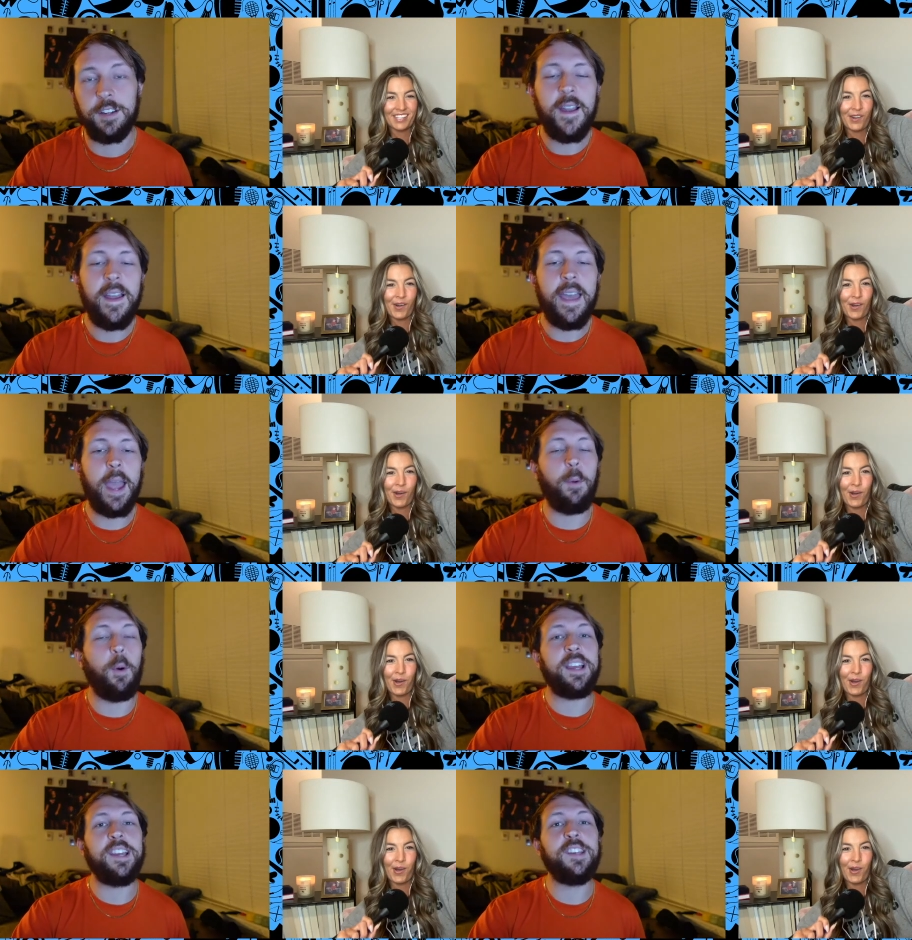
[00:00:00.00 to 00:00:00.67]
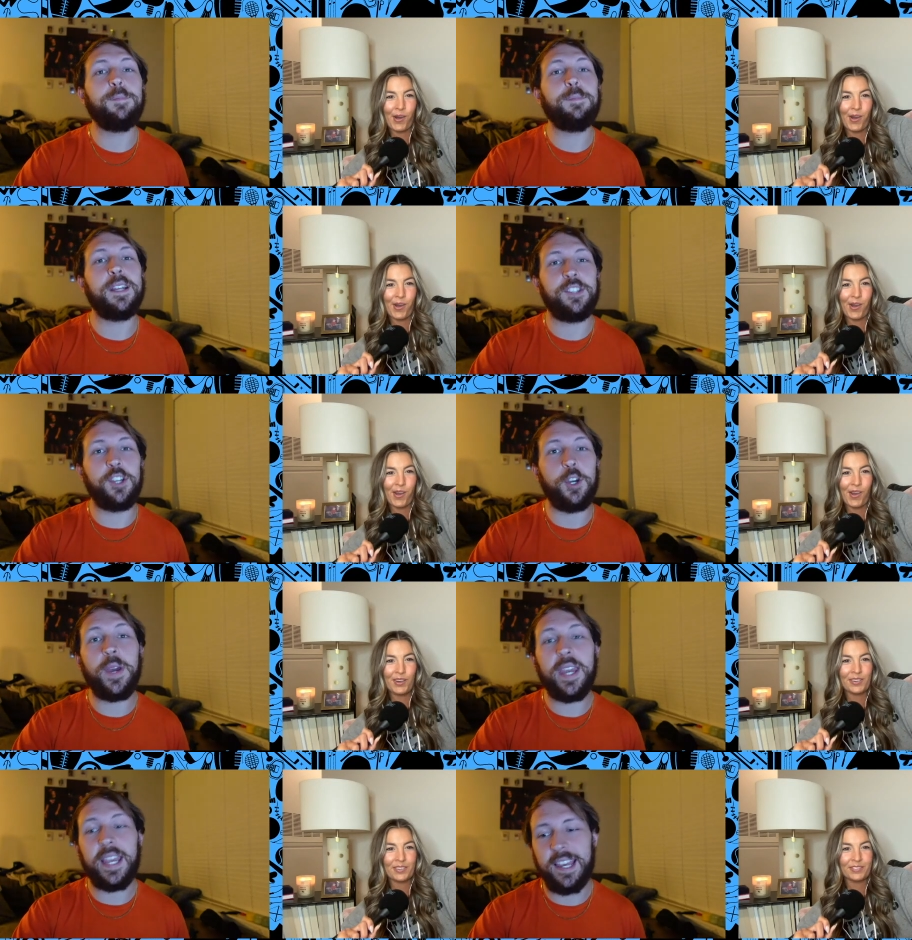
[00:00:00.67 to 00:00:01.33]
Speaker 1: And what he's been
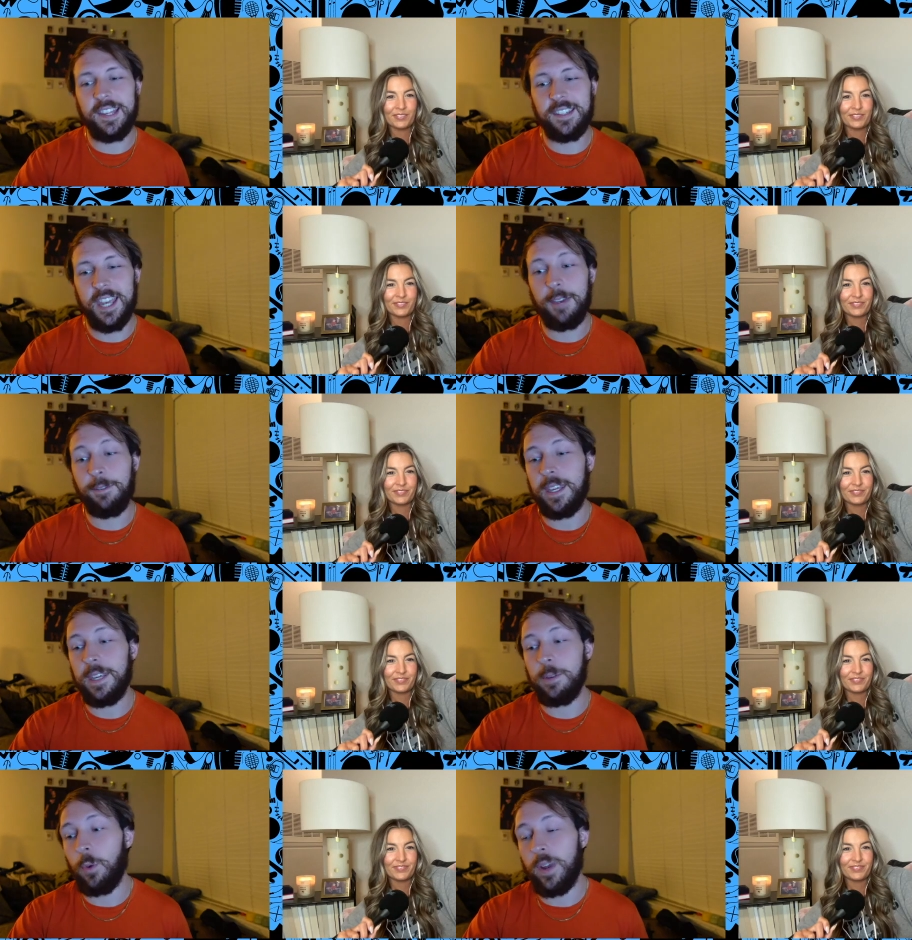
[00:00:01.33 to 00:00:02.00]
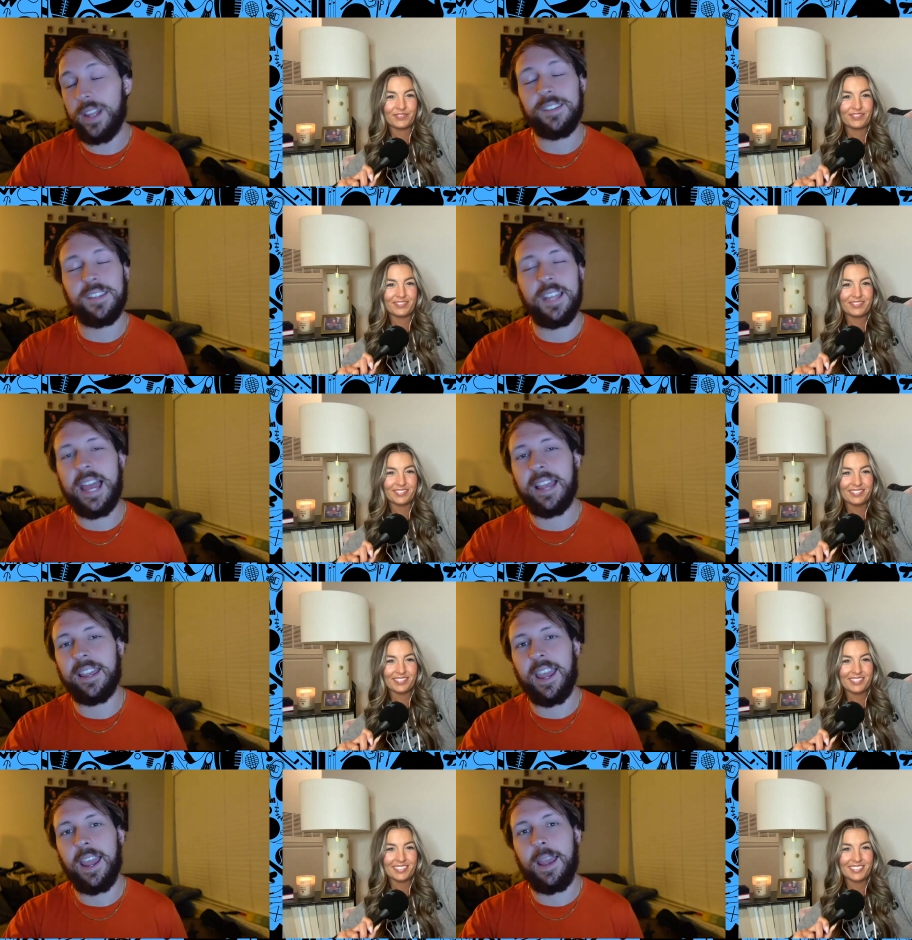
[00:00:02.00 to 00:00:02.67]
doing is if he wins that game,